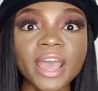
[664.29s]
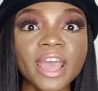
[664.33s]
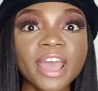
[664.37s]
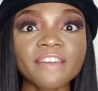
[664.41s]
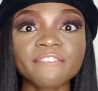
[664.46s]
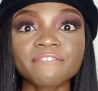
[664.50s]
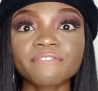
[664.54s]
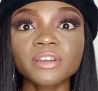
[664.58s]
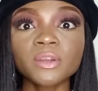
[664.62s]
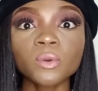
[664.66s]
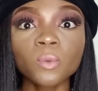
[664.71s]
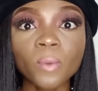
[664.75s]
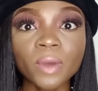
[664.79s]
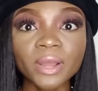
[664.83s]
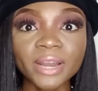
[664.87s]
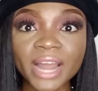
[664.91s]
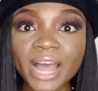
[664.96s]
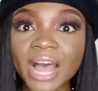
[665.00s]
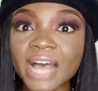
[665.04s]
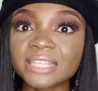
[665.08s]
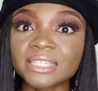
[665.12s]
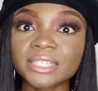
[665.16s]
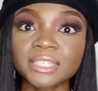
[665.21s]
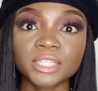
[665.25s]
Everyone
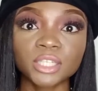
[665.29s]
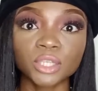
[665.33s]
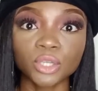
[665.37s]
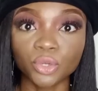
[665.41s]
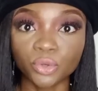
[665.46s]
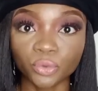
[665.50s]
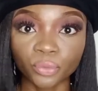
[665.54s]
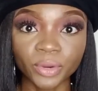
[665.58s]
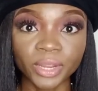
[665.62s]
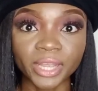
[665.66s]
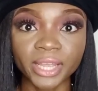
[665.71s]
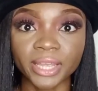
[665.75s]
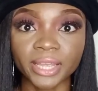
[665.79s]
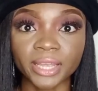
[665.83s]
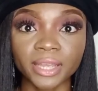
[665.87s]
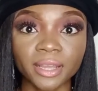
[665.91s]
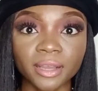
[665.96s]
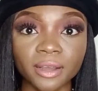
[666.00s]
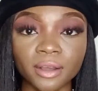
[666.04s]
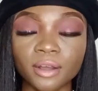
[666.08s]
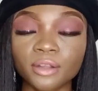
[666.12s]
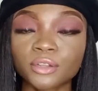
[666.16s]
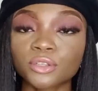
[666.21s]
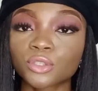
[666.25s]
has a degree.
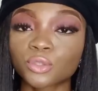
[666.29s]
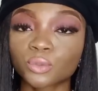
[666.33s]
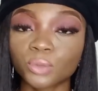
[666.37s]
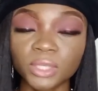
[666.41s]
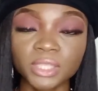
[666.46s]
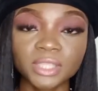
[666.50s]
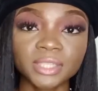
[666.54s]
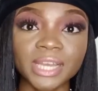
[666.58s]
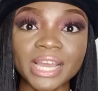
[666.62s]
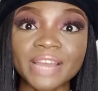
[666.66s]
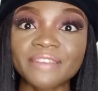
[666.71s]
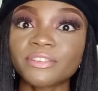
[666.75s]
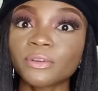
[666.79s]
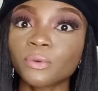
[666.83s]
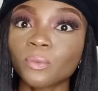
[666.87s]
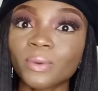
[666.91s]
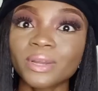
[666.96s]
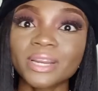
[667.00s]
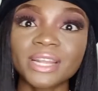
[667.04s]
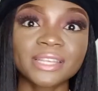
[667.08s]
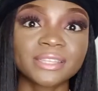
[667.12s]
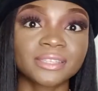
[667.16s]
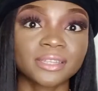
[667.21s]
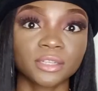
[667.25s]
On Twitter,
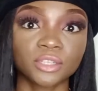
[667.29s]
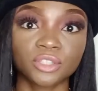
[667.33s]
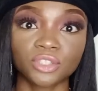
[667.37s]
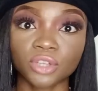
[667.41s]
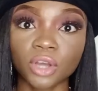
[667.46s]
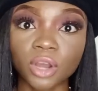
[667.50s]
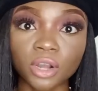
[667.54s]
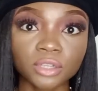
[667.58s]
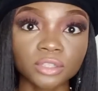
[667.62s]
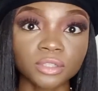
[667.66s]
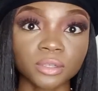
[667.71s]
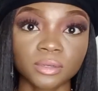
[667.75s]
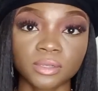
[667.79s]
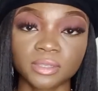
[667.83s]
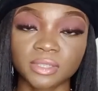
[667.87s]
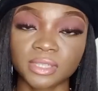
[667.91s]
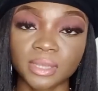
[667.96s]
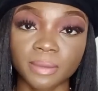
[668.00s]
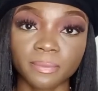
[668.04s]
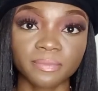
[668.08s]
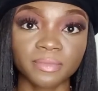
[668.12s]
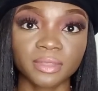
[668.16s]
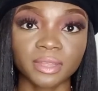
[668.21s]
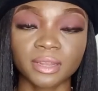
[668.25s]
everyone is a doctor in
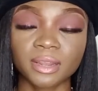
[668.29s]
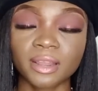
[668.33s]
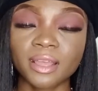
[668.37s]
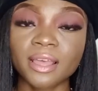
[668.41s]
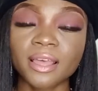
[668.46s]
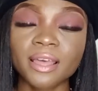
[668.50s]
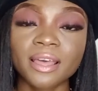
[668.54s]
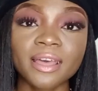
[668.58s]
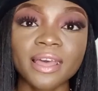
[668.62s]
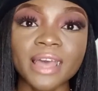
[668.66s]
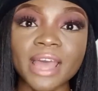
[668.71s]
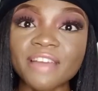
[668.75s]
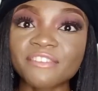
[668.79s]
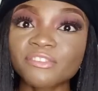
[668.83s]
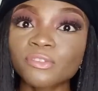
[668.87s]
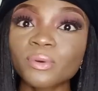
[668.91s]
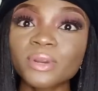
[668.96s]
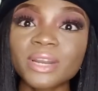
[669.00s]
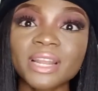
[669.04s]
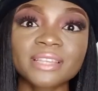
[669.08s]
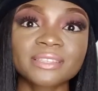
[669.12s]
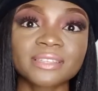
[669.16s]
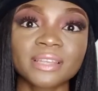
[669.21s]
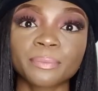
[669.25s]
something.
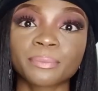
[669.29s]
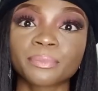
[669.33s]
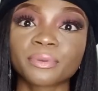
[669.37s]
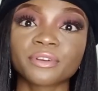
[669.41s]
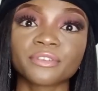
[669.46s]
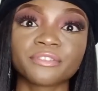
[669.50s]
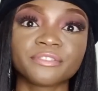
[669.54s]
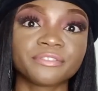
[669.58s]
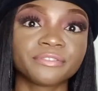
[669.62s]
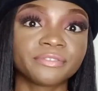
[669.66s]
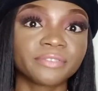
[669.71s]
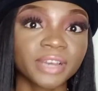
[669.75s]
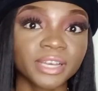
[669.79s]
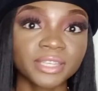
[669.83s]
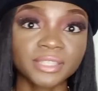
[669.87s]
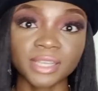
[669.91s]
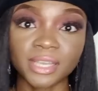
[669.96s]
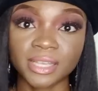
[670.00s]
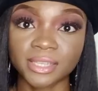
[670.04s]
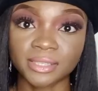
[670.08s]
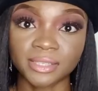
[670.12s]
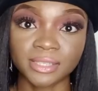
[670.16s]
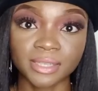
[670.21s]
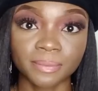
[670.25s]
Everyone is a professor
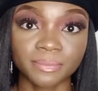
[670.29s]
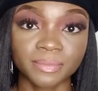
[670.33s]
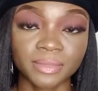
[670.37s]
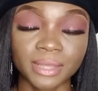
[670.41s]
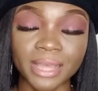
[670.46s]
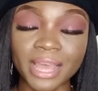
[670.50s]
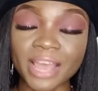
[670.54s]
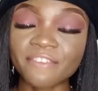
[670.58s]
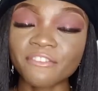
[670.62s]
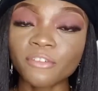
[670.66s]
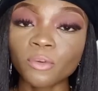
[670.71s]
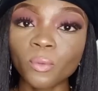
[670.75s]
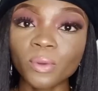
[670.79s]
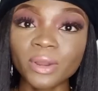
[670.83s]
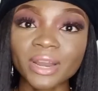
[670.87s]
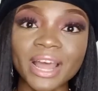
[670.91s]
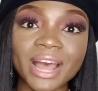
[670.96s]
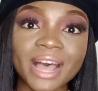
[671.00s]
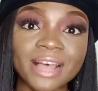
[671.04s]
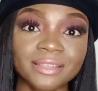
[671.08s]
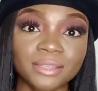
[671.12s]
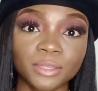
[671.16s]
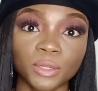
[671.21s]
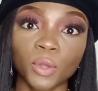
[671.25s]
in something. Everyone
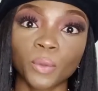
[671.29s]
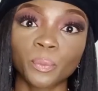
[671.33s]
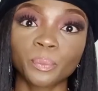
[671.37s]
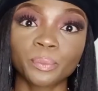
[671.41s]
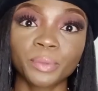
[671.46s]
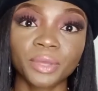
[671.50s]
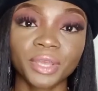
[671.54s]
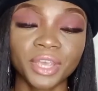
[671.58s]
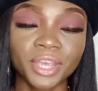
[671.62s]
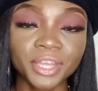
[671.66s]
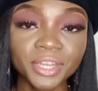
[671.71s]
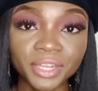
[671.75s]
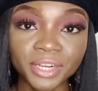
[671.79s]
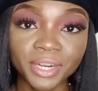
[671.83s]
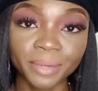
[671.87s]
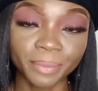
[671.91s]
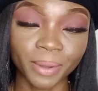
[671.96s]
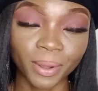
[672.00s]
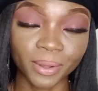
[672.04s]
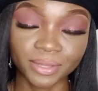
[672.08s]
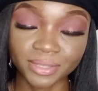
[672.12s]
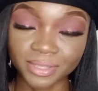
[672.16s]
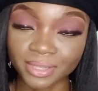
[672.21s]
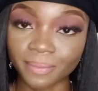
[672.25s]
has an opinion
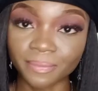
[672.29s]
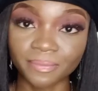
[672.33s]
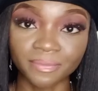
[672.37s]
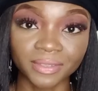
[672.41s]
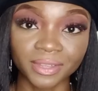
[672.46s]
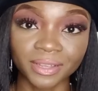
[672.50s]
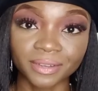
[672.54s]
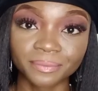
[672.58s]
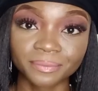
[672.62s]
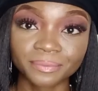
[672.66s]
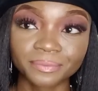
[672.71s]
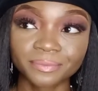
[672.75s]
about something.